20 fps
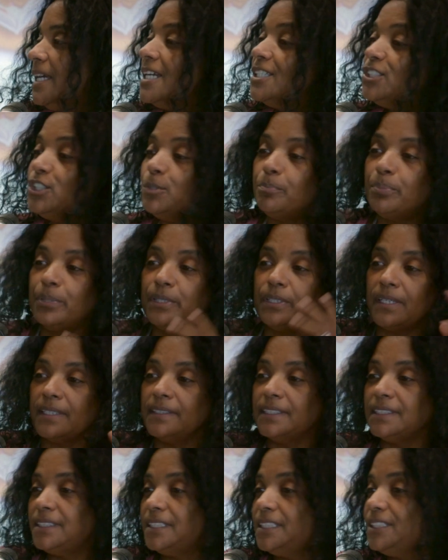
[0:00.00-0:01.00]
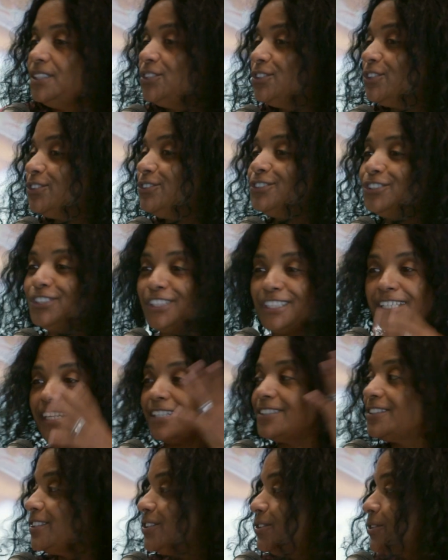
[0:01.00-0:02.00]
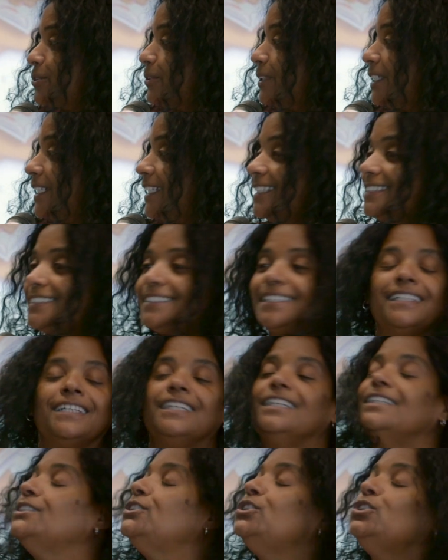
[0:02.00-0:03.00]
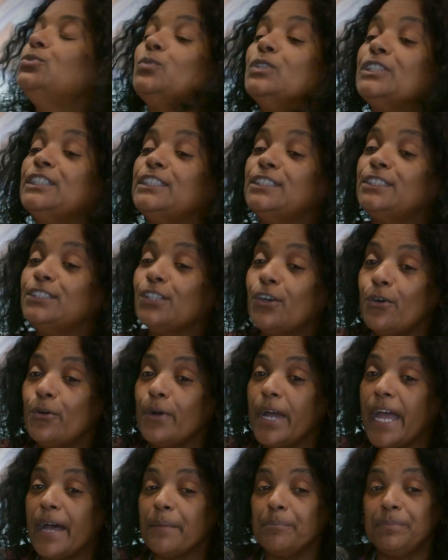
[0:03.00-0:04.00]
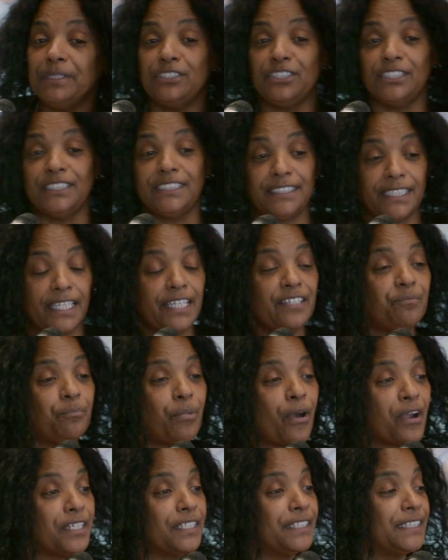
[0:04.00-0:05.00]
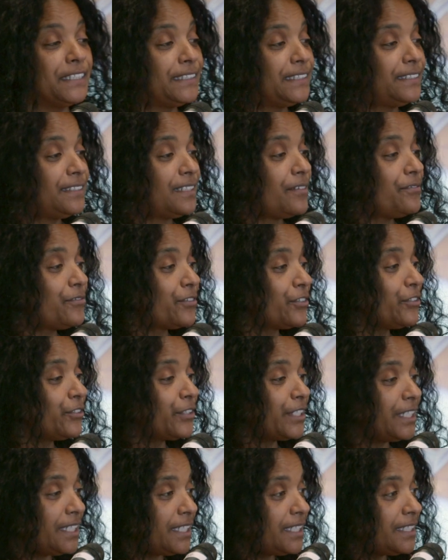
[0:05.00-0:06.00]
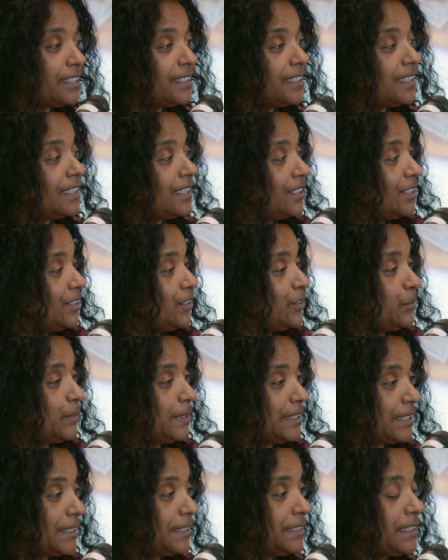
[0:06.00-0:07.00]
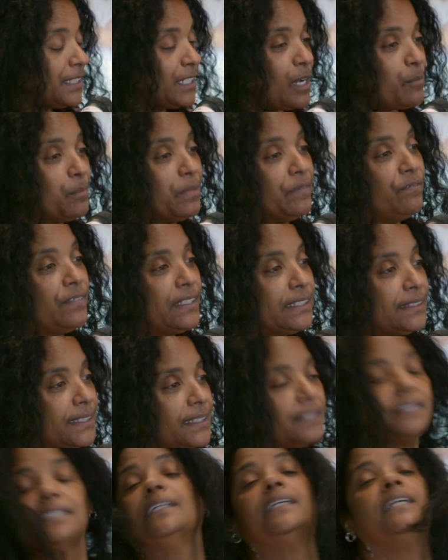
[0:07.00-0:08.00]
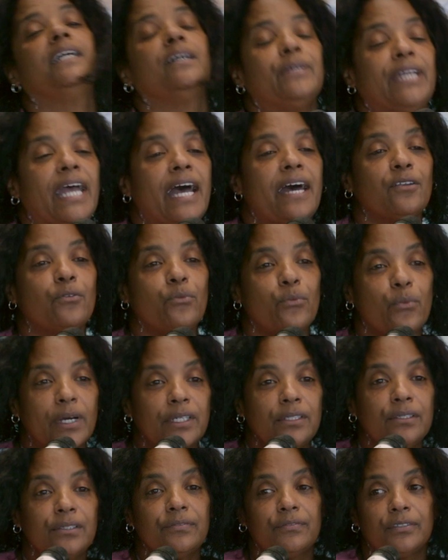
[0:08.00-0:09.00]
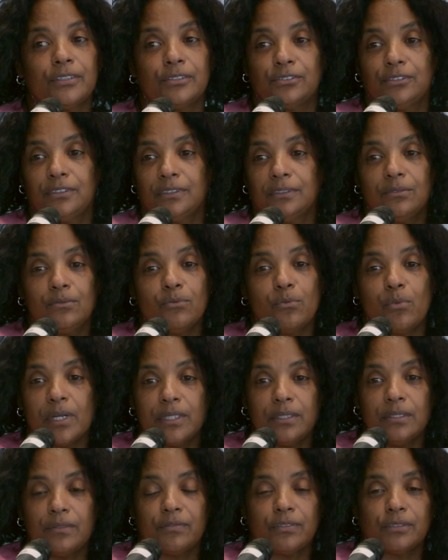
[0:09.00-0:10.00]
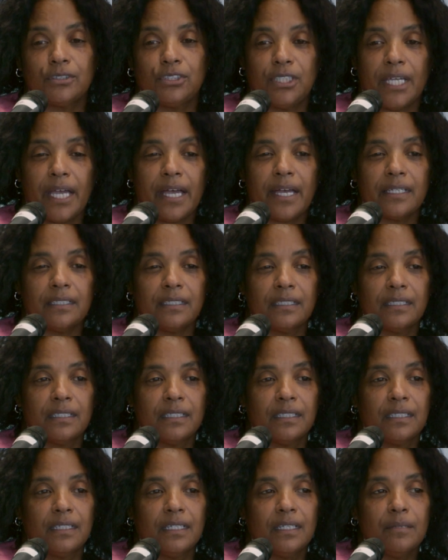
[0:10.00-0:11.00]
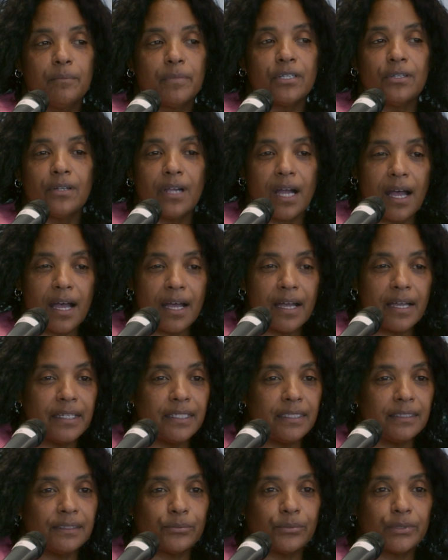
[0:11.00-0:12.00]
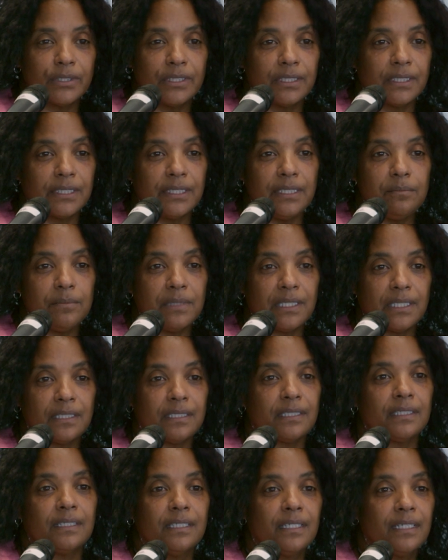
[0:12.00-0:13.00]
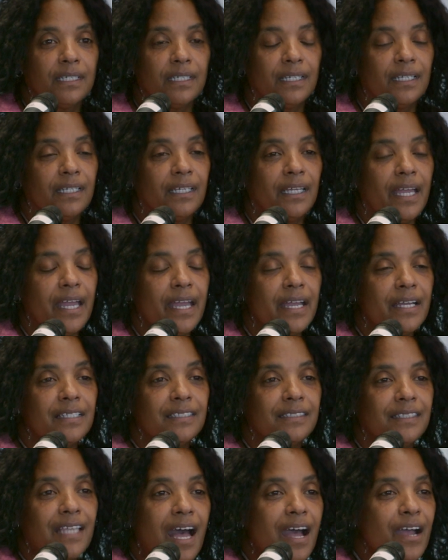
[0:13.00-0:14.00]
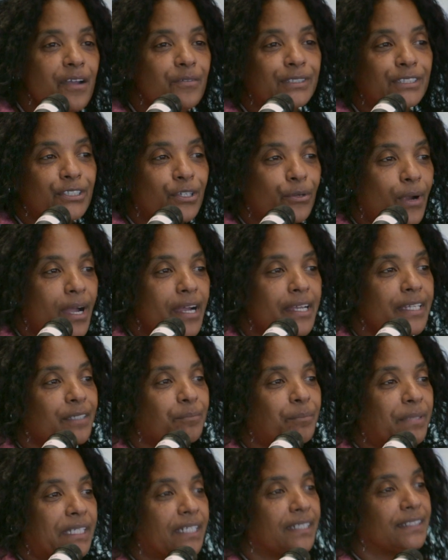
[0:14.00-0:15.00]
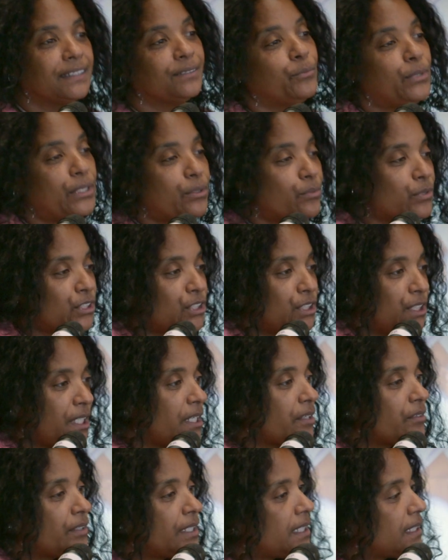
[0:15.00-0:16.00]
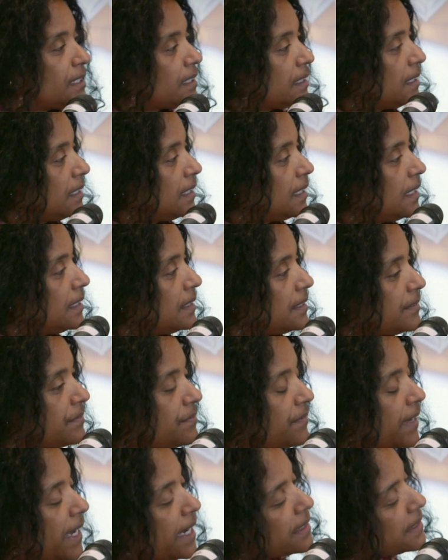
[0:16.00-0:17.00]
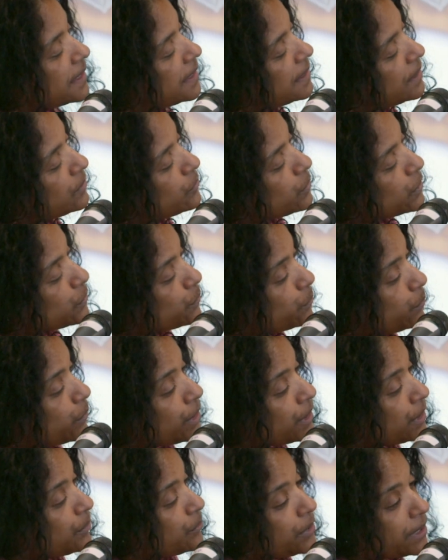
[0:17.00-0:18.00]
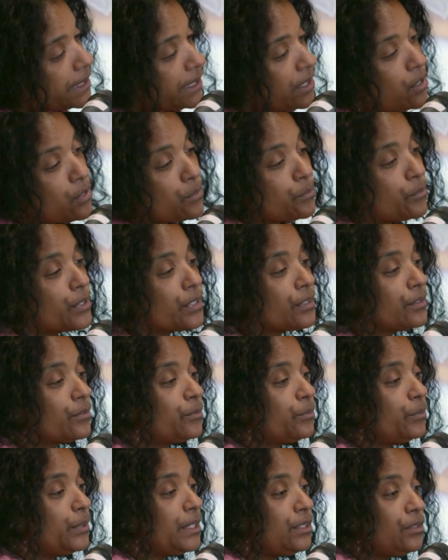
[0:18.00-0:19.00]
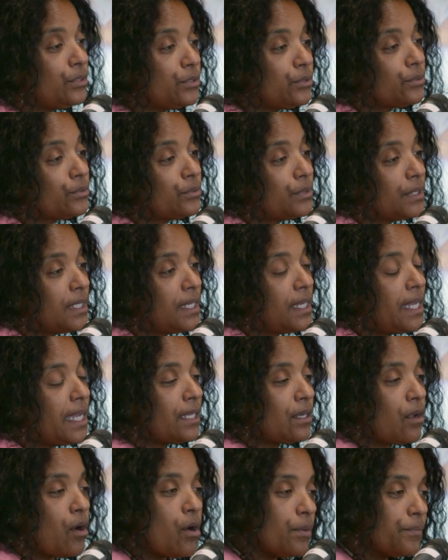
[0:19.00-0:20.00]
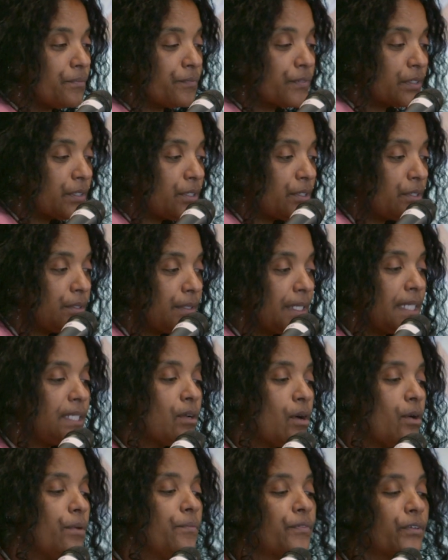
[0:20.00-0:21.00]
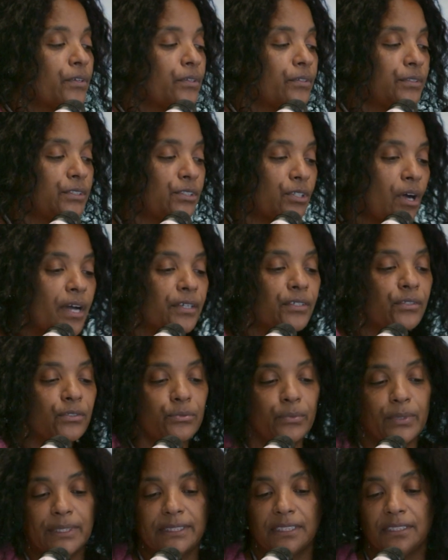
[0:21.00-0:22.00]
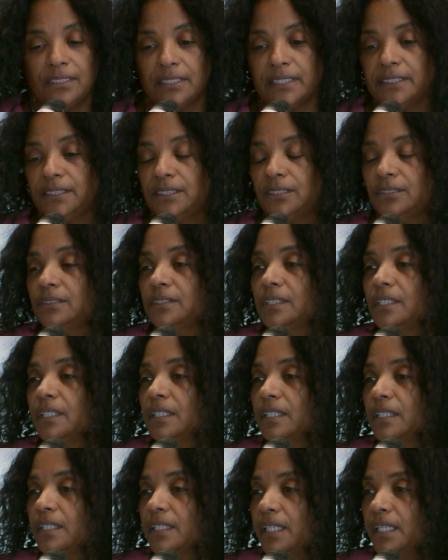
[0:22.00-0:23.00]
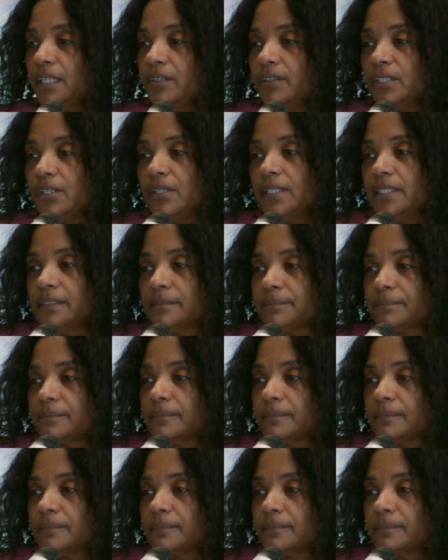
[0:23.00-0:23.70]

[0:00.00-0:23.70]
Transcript: She put on the t shirt, she got the toys. She was so happy. She saved part of the stuff for her kid who was going to come and visit. We had a wonderful, wonderful chat. But her eyes were gleaming, and I was crying because we were sharing the fact that there was really, really hope where we knew, and hope for her and hope for her daughter who wasn't going to carry on.